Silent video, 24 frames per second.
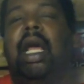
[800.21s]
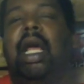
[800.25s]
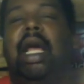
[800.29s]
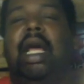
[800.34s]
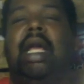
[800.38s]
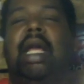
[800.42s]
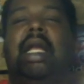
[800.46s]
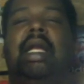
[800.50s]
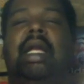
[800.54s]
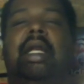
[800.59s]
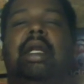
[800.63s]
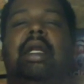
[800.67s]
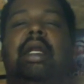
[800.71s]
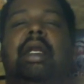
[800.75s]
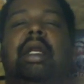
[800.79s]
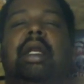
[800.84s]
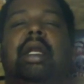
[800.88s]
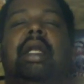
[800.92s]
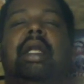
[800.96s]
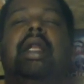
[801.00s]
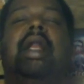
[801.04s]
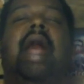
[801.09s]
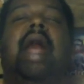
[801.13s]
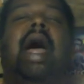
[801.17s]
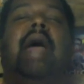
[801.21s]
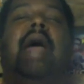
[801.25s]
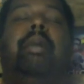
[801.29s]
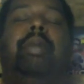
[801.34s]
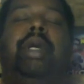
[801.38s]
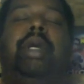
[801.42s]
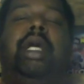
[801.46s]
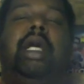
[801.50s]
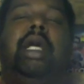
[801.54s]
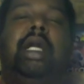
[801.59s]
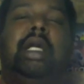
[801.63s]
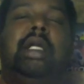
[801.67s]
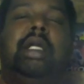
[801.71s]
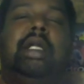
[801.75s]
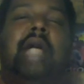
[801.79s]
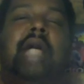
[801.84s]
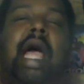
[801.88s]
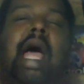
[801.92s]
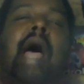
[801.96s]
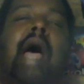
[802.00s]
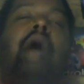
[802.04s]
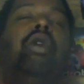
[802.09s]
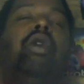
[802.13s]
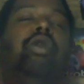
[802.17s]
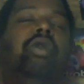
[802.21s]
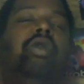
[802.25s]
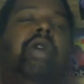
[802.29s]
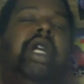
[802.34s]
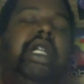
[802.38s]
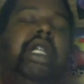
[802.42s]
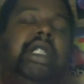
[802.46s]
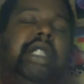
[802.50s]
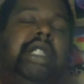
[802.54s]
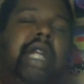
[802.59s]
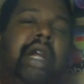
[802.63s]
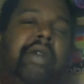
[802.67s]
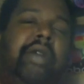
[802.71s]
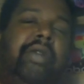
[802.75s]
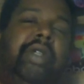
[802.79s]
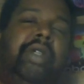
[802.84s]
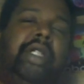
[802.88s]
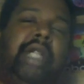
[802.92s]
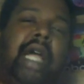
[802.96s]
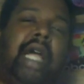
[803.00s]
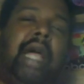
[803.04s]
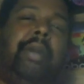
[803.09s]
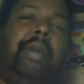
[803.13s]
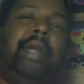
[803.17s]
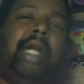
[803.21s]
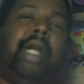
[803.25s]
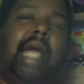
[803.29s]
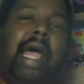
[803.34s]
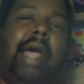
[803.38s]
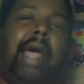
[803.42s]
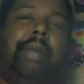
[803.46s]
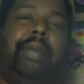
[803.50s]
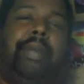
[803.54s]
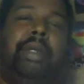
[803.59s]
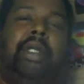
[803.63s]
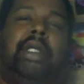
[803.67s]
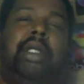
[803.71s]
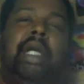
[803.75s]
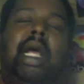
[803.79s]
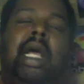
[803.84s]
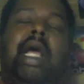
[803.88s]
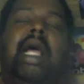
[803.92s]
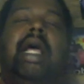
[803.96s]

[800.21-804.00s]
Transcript: and not being outraged every time it happens?